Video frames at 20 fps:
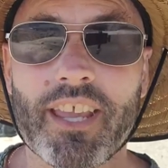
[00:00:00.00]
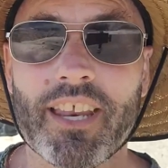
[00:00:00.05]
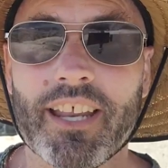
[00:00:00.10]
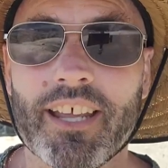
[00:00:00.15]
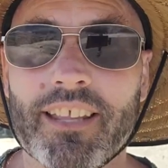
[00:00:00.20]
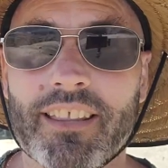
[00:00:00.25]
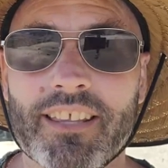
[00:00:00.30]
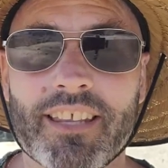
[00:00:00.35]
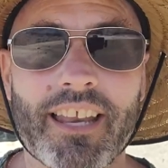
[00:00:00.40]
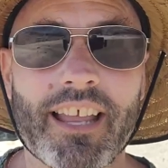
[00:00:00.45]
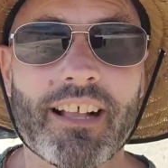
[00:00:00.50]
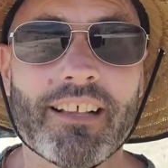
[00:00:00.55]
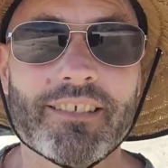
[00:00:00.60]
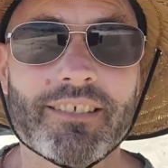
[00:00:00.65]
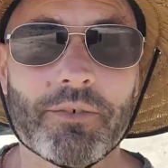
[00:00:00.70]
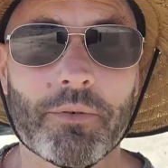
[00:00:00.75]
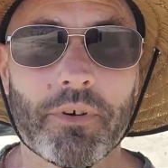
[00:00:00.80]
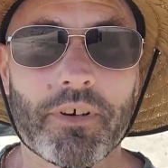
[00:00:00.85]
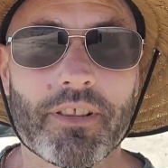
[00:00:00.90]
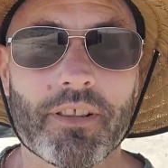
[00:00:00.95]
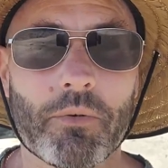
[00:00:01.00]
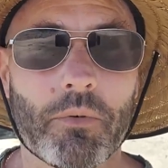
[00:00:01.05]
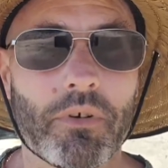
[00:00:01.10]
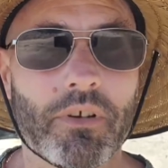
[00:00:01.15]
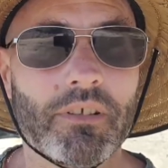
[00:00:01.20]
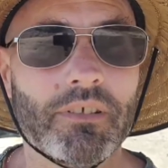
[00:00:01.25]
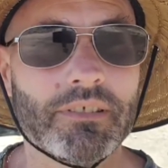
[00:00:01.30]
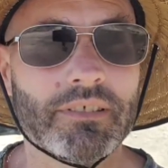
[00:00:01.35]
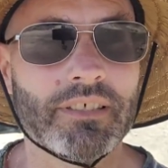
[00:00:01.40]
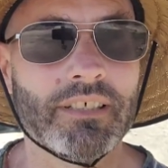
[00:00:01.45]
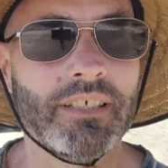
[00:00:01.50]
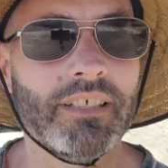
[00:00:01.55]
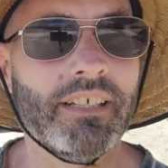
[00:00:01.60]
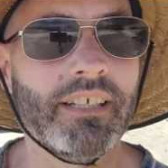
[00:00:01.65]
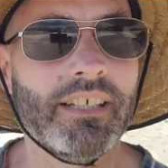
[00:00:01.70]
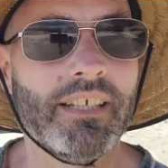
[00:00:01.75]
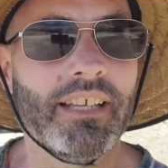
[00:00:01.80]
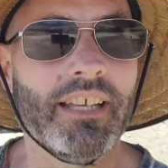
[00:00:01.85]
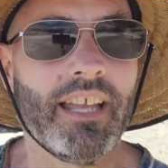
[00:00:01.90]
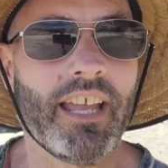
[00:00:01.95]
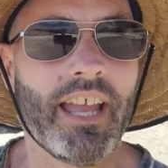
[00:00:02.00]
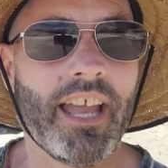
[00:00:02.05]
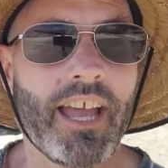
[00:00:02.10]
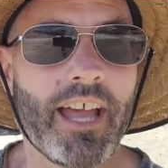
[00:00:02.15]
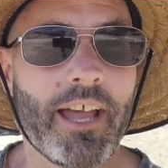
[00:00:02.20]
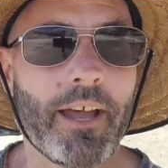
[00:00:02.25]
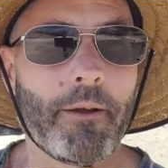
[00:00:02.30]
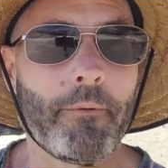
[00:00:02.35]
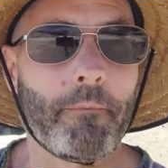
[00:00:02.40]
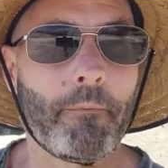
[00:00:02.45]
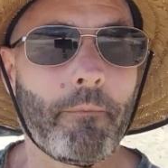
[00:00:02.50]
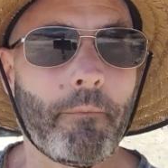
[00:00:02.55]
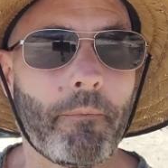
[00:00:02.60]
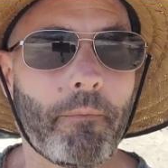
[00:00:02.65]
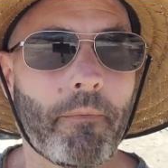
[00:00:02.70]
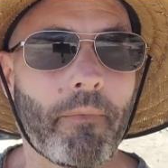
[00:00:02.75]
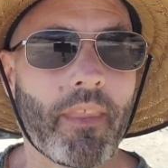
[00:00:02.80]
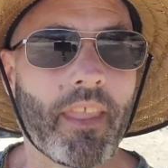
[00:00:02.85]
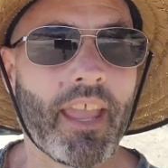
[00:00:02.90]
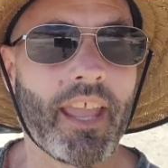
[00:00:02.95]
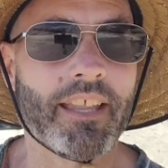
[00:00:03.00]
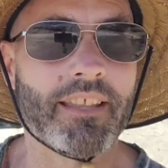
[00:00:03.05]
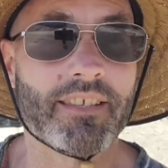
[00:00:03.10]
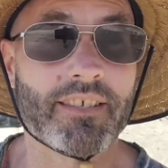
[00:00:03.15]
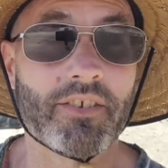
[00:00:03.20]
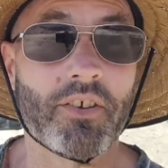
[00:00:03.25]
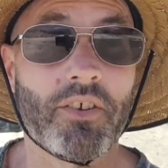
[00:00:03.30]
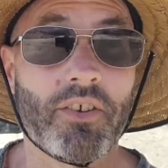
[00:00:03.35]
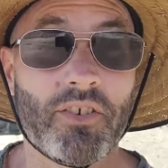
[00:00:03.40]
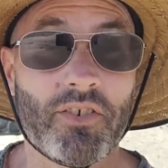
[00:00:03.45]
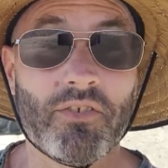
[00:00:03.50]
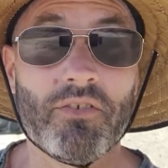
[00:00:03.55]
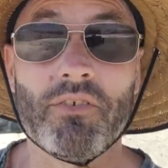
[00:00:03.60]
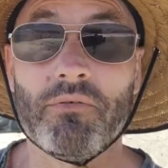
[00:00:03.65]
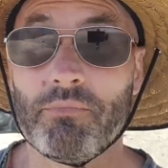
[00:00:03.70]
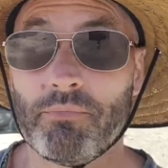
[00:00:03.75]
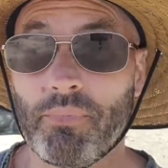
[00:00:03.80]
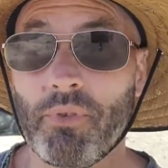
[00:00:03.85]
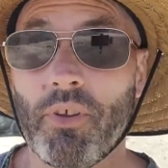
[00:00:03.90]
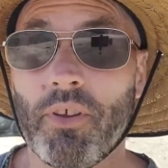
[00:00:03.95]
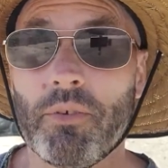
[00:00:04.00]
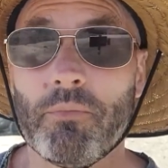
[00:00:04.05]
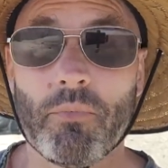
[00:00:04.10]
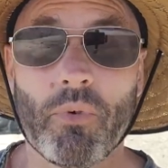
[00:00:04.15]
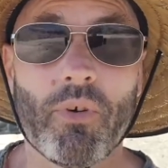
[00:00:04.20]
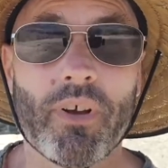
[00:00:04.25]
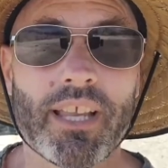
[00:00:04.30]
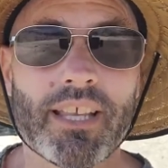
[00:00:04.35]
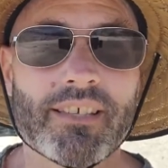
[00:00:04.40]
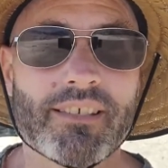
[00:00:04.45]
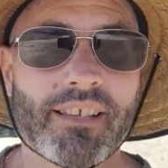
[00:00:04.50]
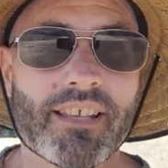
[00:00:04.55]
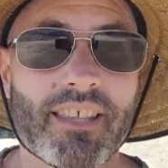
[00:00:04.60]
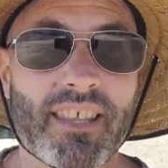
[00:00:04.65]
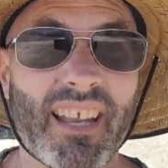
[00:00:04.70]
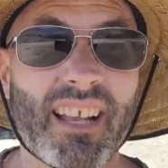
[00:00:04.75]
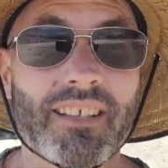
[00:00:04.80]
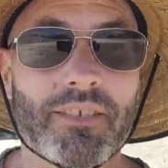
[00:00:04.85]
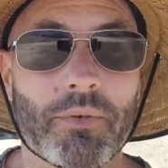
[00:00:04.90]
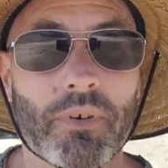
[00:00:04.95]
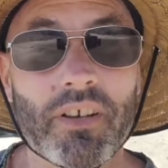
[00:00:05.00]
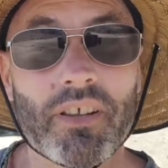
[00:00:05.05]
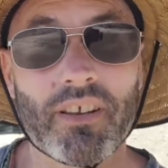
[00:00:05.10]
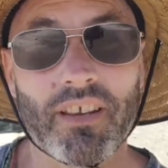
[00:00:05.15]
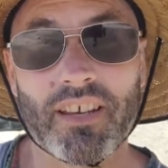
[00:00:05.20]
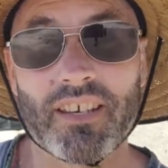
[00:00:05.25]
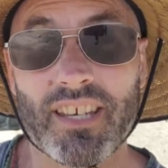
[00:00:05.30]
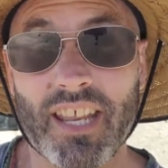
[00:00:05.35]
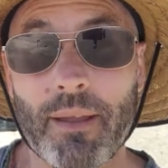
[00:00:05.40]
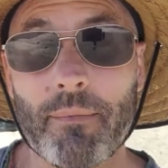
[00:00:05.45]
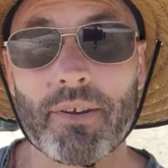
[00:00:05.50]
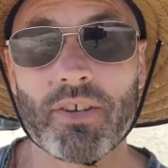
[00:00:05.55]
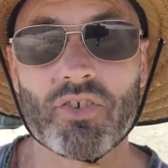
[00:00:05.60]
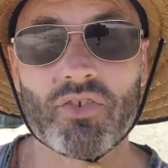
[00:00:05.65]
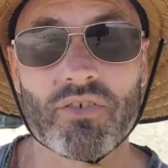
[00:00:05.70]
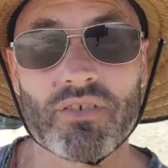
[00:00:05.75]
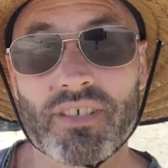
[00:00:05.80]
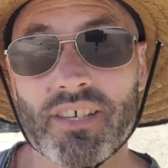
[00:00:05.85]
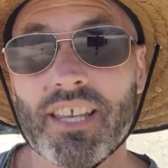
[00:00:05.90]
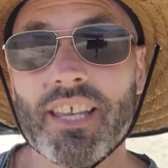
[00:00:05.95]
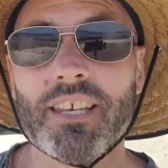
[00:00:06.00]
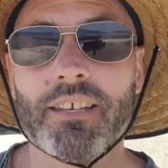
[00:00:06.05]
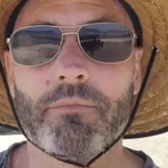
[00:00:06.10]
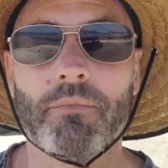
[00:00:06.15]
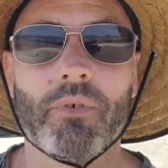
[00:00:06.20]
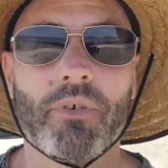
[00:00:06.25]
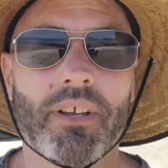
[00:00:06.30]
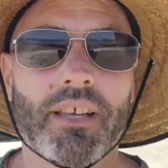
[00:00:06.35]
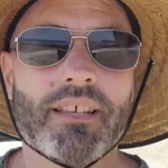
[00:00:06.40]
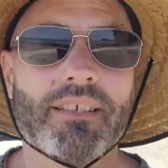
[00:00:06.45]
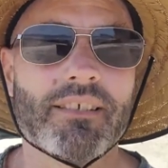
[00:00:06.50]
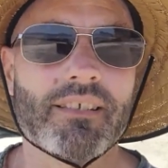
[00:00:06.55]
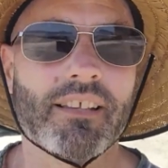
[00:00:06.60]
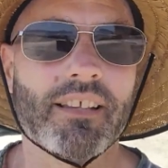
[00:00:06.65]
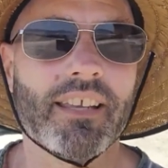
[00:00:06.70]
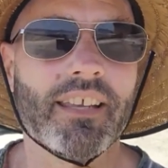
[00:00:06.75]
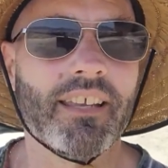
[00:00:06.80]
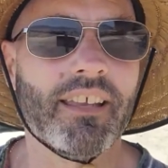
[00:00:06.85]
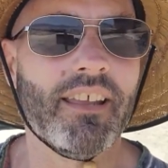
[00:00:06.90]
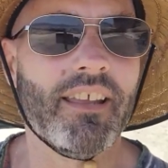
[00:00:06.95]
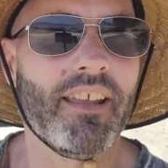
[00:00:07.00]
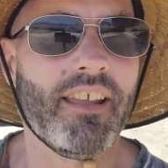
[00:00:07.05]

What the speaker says: in it than elsewhere in the world. And so you do burn more easily than elsewhere, and you can damage your skin more easily.